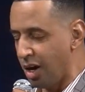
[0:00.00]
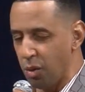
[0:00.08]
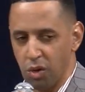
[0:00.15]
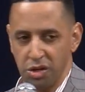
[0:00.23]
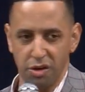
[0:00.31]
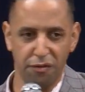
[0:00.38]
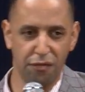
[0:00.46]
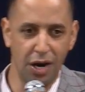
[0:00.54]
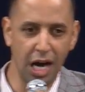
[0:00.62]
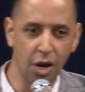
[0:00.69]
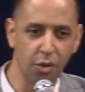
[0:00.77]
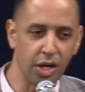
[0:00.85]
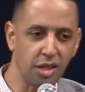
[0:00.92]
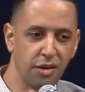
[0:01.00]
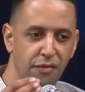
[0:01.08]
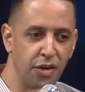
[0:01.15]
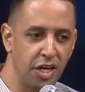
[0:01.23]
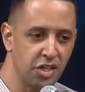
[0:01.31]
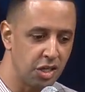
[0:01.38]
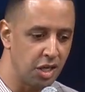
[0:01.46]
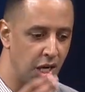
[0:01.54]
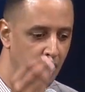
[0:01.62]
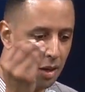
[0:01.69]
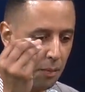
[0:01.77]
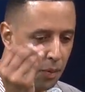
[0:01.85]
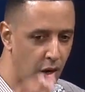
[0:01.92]
when you're following the vision
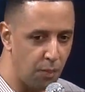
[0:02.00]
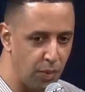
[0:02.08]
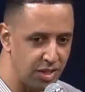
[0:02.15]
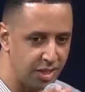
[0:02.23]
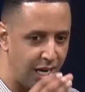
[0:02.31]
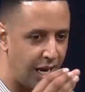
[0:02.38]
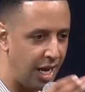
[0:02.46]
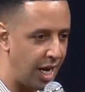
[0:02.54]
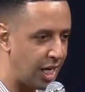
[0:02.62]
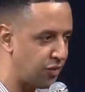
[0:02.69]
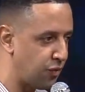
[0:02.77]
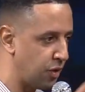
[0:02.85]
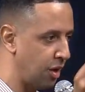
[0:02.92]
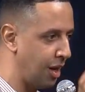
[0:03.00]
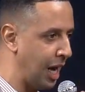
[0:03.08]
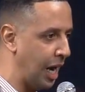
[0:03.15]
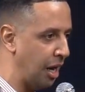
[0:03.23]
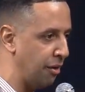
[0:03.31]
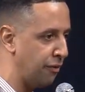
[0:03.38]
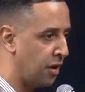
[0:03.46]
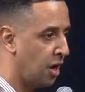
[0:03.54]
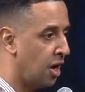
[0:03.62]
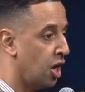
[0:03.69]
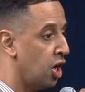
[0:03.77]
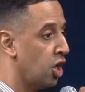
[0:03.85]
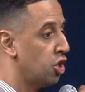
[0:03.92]
and the purpose God has for your life,
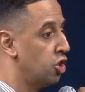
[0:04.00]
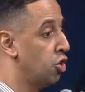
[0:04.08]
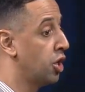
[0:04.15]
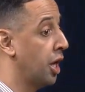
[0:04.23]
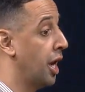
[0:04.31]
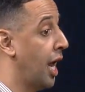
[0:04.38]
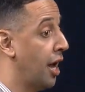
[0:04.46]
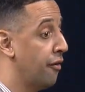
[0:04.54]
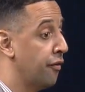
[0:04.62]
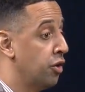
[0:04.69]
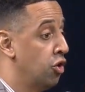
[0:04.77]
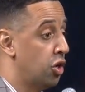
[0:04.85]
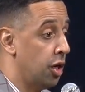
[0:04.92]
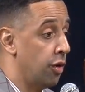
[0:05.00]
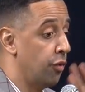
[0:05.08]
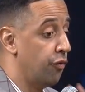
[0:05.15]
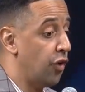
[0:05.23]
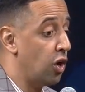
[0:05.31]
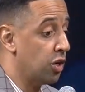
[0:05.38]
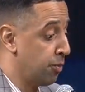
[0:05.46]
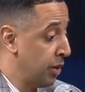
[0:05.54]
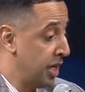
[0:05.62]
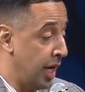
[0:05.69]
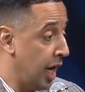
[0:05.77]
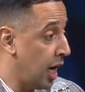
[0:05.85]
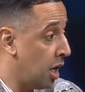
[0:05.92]
you can have you can
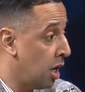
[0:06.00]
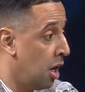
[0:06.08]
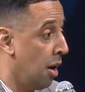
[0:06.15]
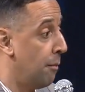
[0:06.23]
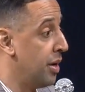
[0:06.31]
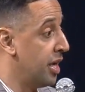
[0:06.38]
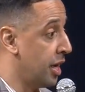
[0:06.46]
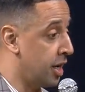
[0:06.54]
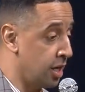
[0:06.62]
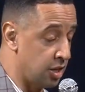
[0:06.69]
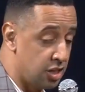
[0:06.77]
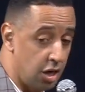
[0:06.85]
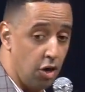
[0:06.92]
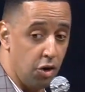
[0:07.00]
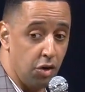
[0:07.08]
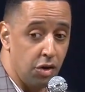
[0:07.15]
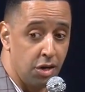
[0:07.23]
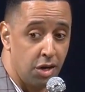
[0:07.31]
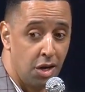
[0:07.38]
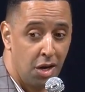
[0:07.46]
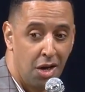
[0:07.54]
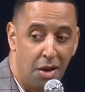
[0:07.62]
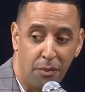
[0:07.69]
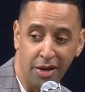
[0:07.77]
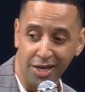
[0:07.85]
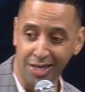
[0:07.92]
begin being concerned,
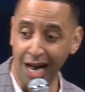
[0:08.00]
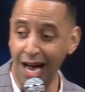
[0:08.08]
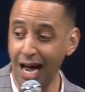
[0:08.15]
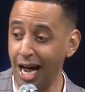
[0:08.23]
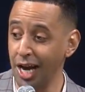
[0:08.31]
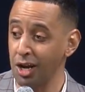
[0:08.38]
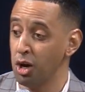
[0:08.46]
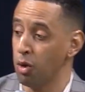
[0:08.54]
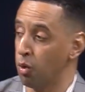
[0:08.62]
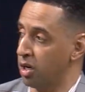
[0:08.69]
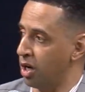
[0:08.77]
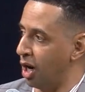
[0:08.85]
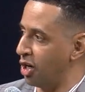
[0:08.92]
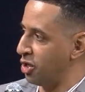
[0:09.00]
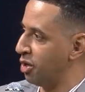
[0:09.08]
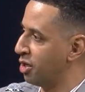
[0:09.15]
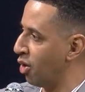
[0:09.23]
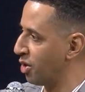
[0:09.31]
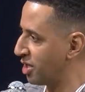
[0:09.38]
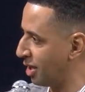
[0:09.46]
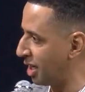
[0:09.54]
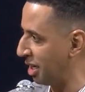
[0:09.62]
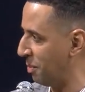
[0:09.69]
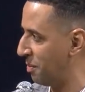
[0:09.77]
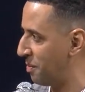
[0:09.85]
but God will cause you to go to sleep.